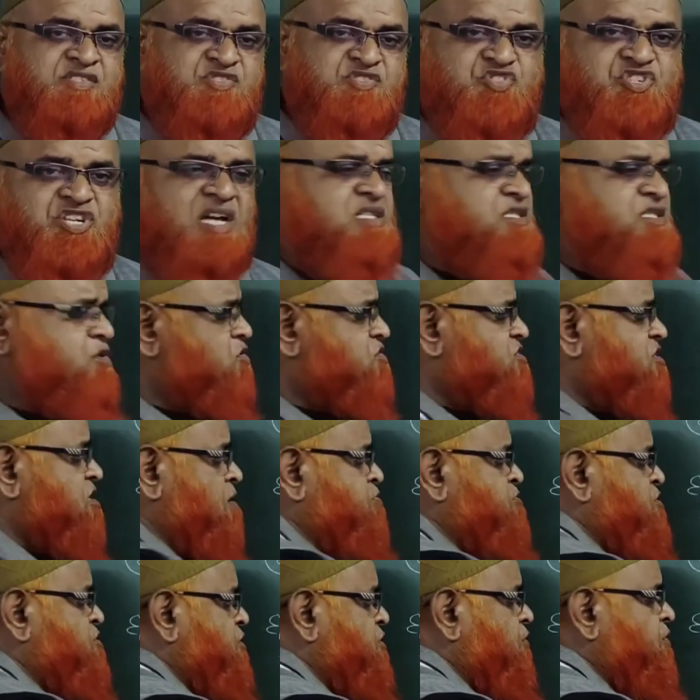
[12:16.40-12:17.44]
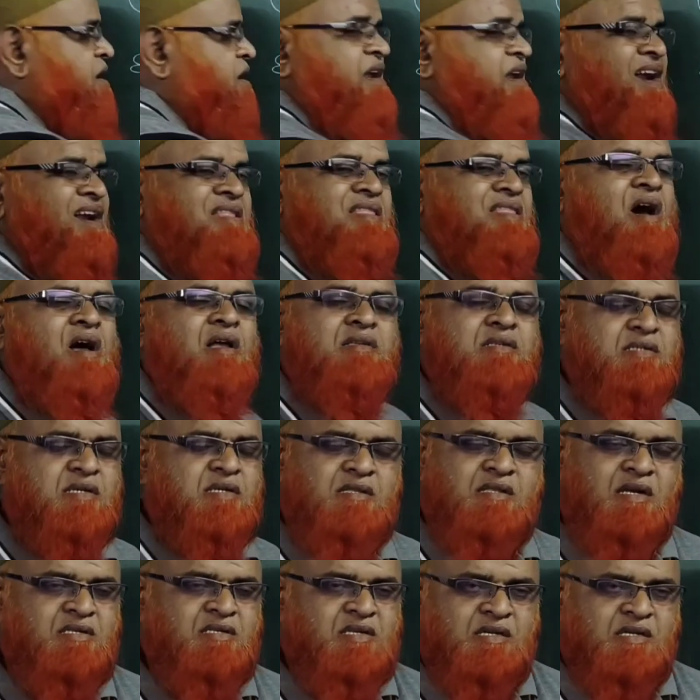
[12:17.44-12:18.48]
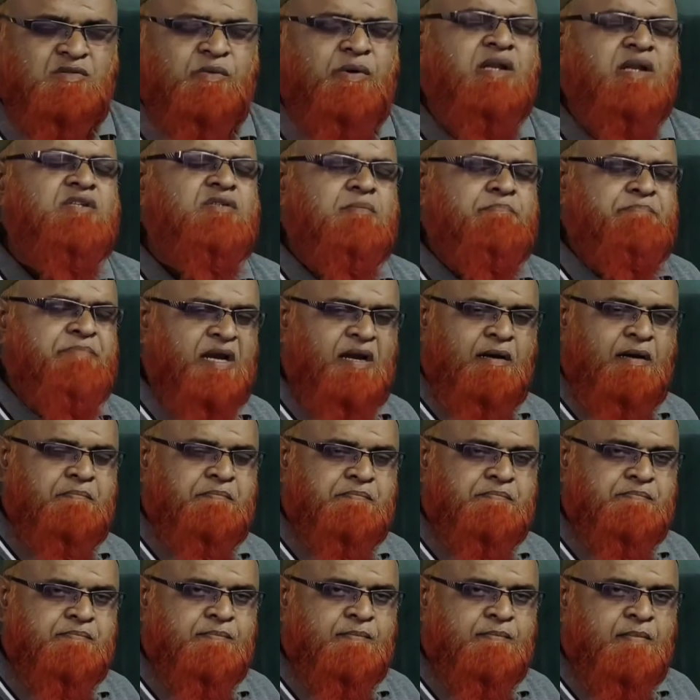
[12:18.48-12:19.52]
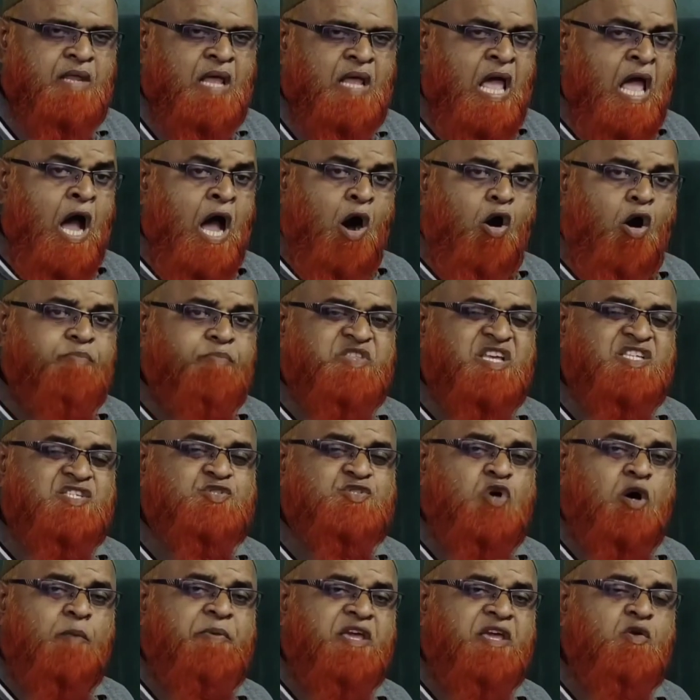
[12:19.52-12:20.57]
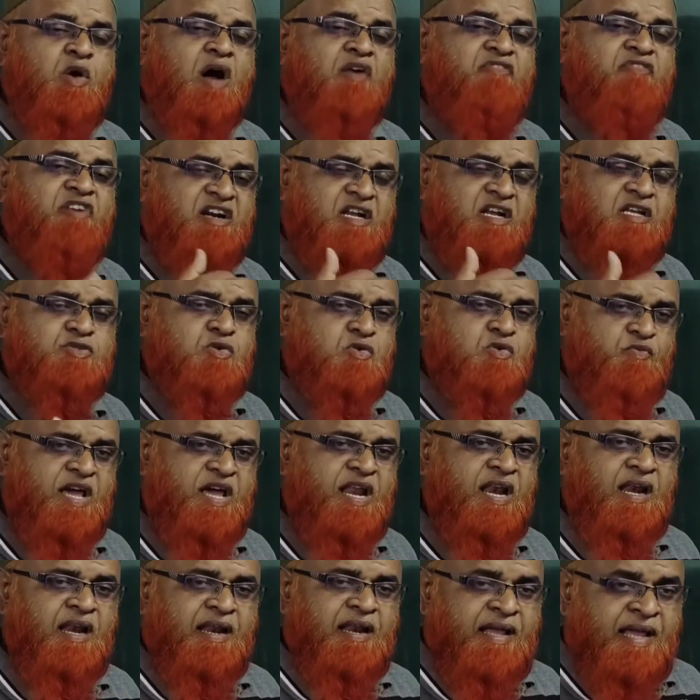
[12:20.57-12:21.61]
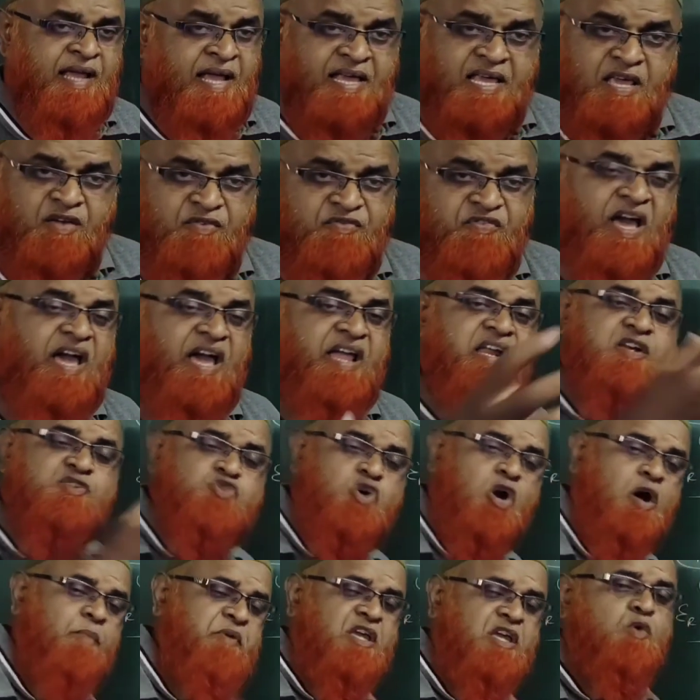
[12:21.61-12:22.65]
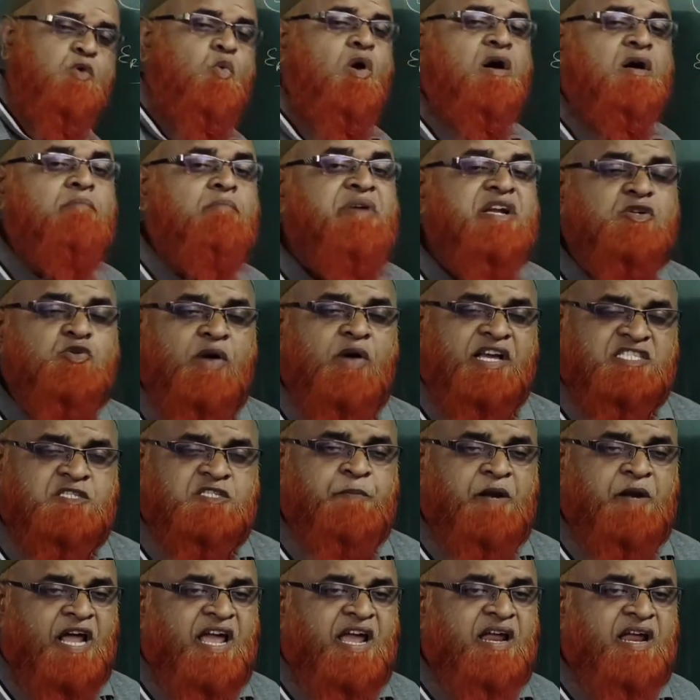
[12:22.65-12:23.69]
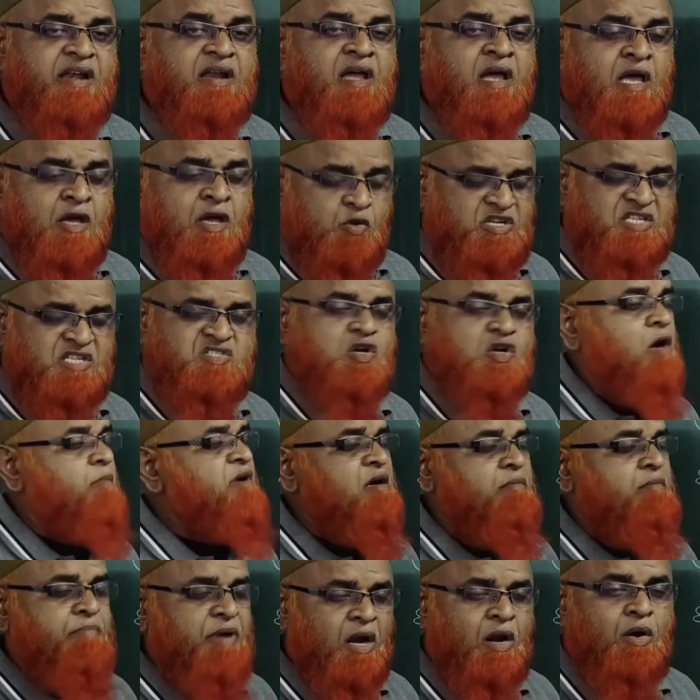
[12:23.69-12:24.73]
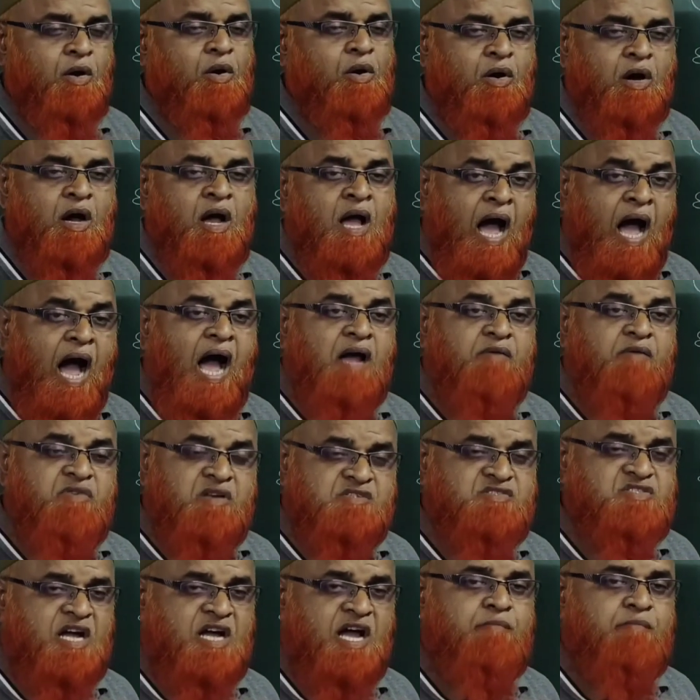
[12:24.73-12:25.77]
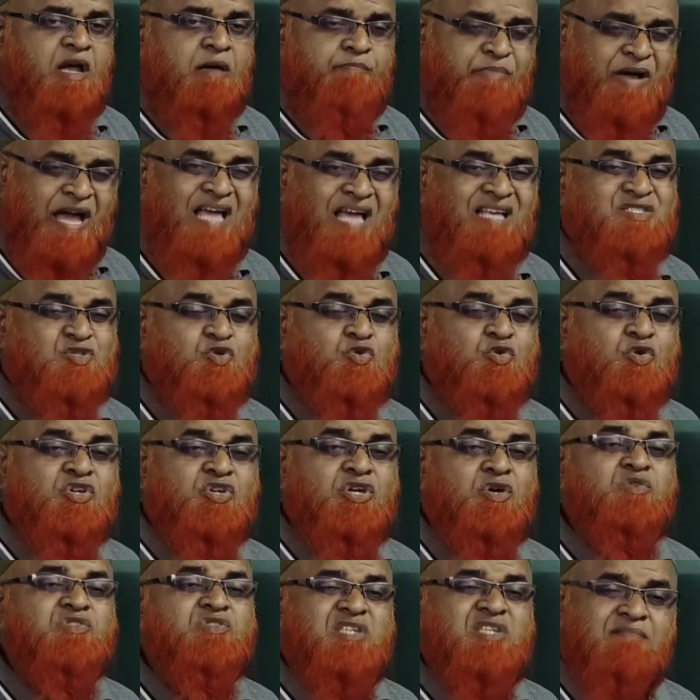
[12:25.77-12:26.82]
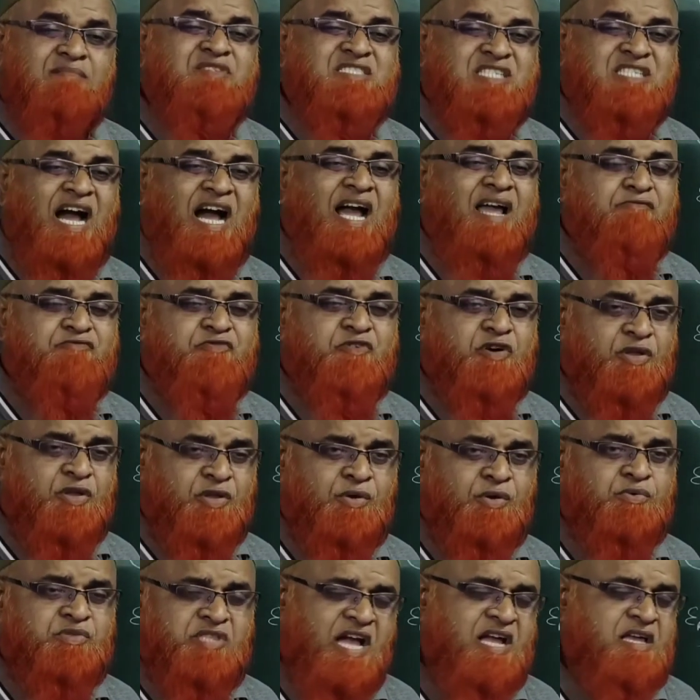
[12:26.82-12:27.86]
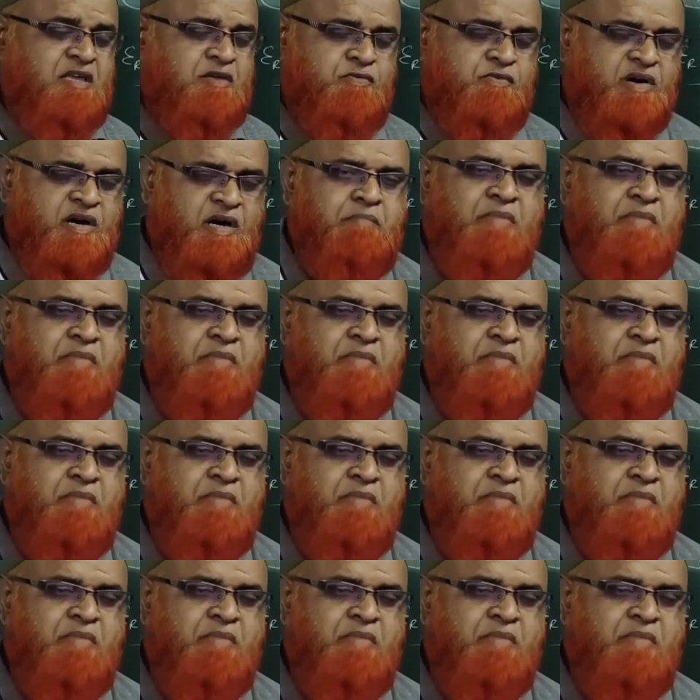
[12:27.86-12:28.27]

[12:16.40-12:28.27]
Just you substitute and get the answer. That's it. It's very simple. Hope this topic you have understood well. If any topic you want me to explain, you just comment below. I will try my best to give some time for you. Thank you very